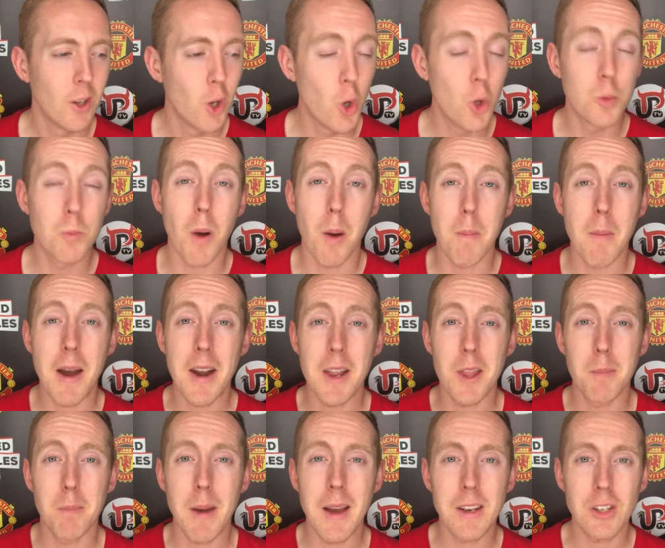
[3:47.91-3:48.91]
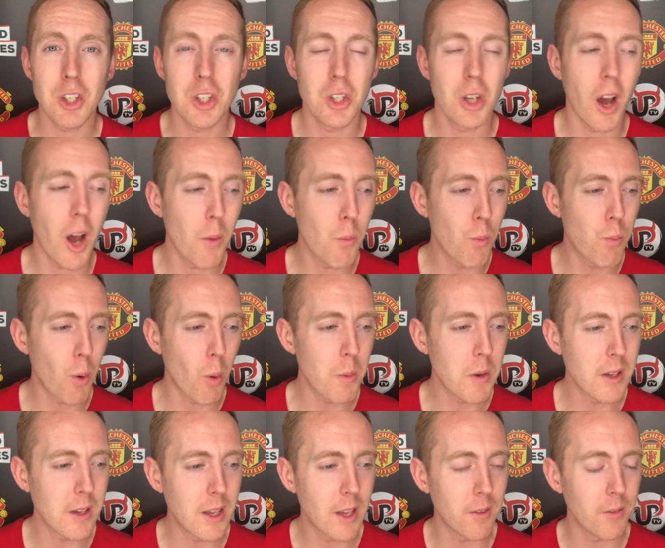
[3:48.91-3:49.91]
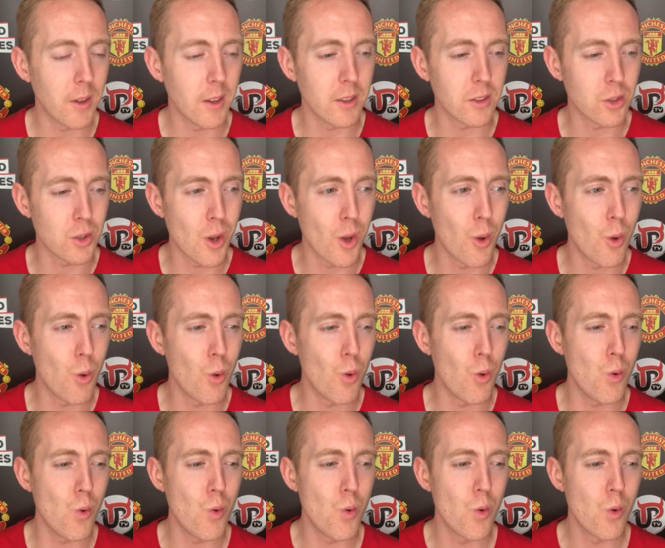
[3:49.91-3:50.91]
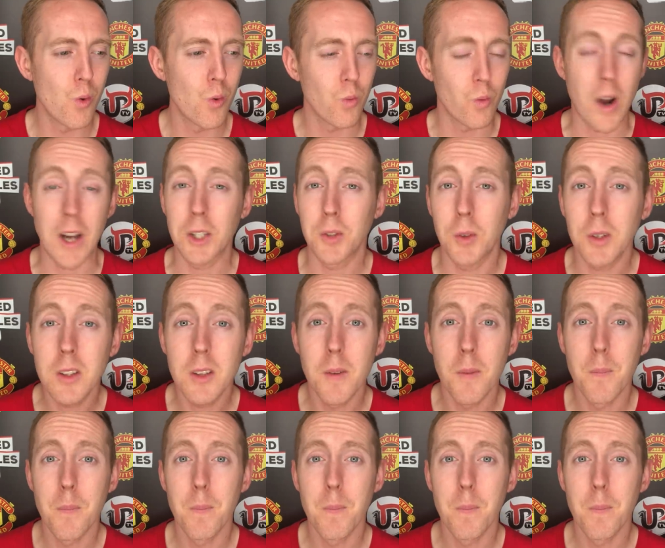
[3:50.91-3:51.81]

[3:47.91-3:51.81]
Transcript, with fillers: Who's my man of the match? I would probably give it to Rashford.